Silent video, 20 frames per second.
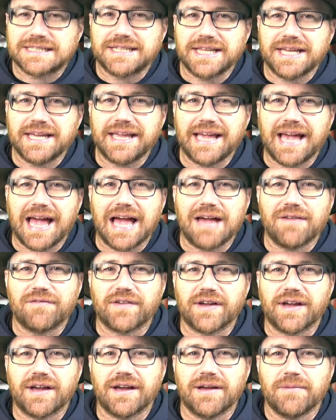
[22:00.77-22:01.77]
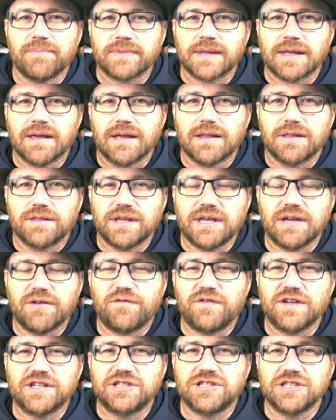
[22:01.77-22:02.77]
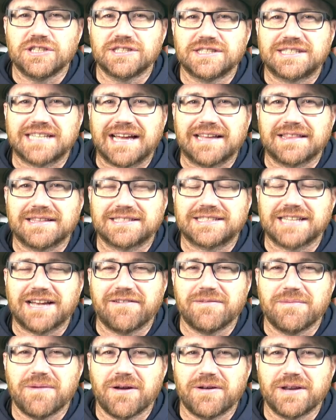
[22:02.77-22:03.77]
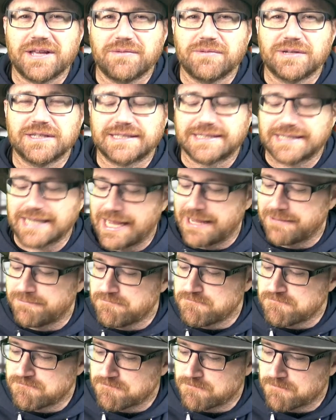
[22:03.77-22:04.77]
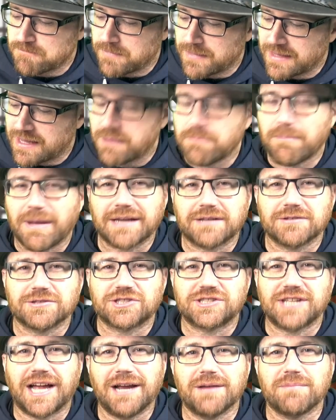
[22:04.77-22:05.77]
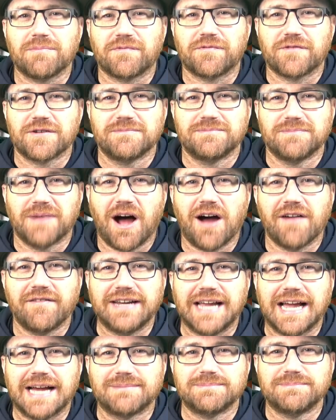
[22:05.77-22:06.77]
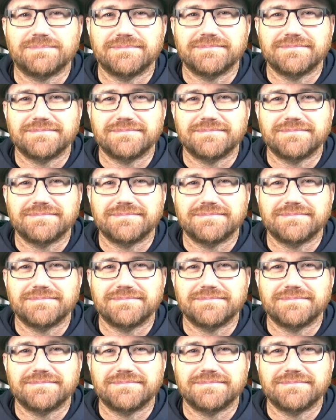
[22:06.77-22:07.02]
thing ever, the officiant at the ceremony was Michael Stipe from REM.